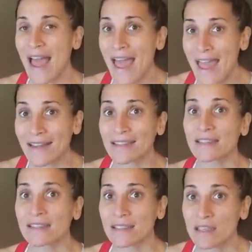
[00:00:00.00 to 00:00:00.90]
eggs,
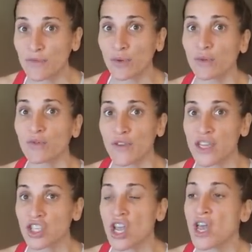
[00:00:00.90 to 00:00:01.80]
seafood,
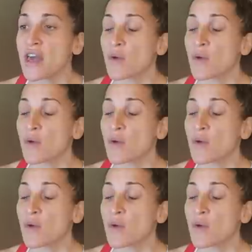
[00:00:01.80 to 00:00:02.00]
fish,